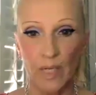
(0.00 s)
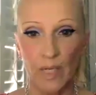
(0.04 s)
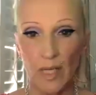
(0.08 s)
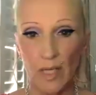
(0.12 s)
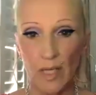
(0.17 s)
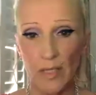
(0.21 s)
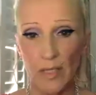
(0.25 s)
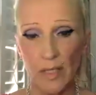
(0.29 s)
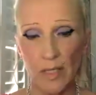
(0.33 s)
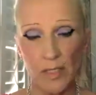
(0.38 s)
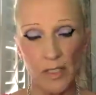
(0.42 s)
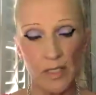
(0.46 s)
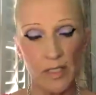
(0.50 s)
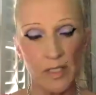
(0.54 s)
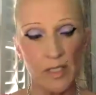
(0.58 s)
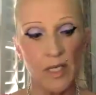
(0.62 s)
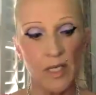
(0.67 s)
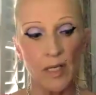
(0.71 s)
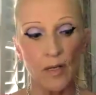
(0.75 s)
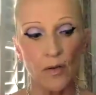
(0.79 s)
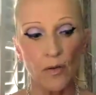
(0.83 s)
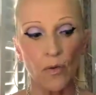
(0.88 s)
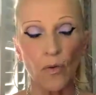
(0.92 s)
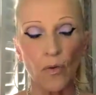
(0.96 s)
I just
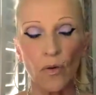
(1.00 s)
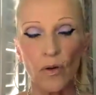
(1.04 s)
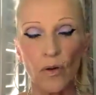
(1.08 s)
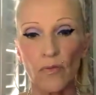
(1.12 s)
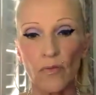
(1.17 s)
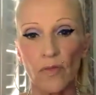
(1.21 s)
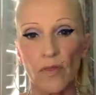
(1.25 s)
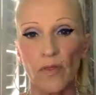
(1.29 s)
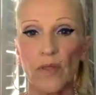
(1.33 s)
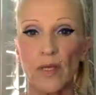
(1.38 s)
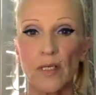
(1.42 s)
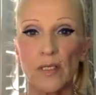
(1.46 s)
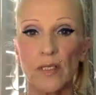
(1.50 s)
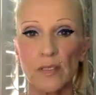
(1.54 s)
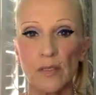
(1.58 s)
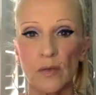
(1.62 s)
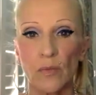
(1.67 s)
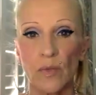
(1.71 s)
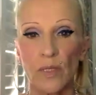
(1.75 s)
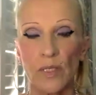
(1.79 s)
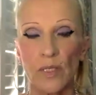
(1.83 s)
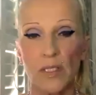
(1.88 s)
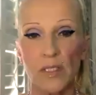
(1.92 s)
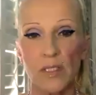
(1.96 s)
think all of the things that
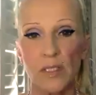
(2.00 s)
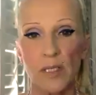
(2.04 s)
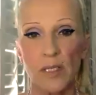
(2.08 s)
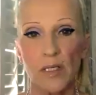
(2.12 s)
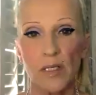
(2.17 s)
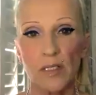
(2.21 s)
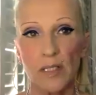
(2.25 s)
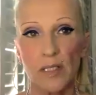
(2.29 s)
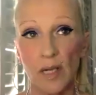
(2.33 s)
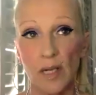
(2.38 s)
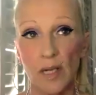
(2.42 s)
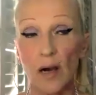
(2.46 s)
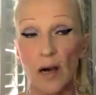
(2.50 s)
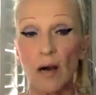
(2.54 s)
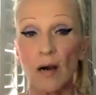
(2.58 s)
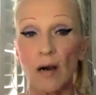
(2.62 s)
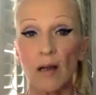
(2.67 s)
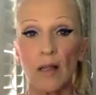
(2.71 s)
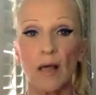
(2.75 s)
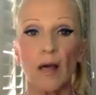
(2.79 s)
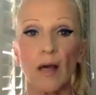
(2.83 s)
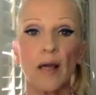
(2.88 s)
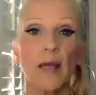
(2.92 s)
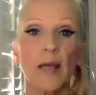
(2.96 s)
we're discussing are
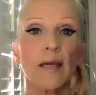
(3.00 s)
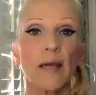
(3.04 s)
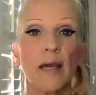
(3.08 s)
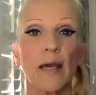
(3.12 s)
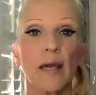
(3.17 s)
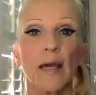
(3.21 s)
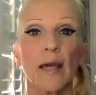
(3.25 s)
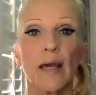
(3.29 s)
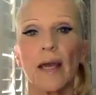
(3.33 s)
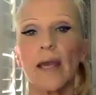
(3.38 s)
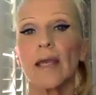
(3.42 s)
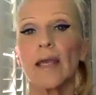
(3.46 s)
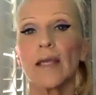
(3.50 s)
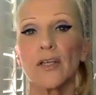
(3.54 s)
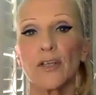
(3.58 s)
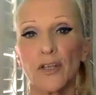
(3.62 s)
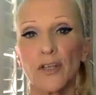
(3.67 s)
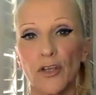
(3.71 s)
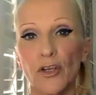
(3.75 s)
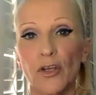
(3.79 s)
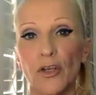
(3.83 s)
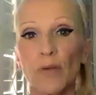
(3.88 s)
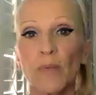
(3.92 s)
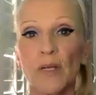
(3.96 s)
like a
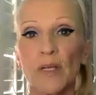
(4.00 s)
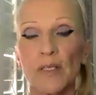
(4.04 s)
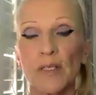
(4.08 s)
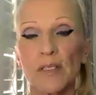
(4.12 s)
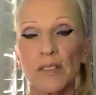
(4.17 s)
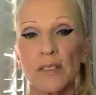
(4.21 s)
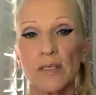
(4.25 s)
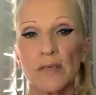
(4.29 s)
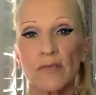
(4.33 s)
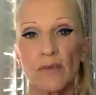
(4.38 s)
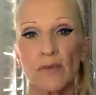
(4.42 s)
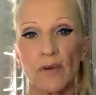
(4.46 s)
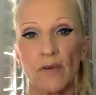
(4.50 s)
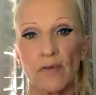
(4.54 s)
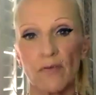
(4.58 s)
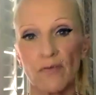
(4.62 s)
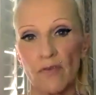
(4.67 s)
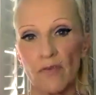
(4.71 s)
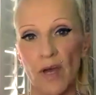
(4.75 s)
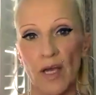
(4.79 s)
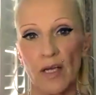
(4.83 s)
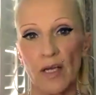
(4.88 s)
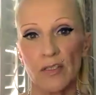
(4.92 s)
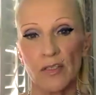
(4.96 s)
cumulative
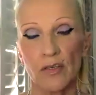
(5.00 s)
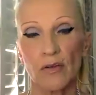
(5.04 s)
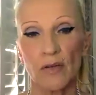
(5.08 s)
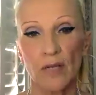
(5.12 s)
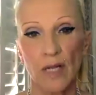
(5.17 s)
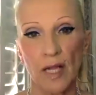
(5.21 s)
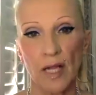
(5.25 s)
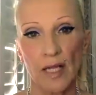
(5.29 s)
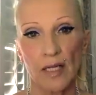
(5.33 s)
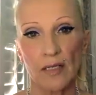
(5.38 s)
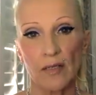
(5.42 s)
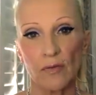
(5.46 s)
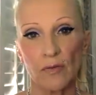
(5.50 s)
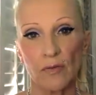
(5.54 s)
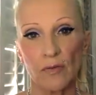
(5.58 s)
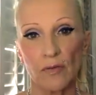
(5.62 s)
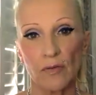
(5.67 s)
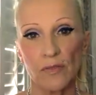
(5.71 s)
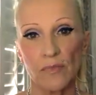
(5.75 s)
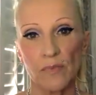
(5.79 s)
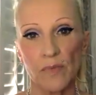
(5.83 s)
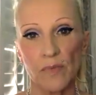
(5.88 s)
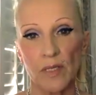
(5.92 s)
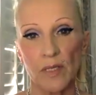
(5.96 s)
effect on
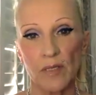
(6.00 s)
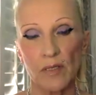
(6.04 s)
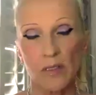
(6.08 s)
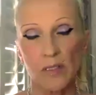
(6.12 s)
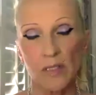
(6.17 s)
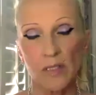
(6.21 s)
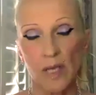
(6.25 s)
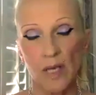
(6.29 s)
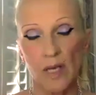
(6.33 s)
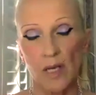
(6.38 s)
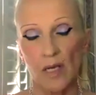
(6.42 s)
landlords, because,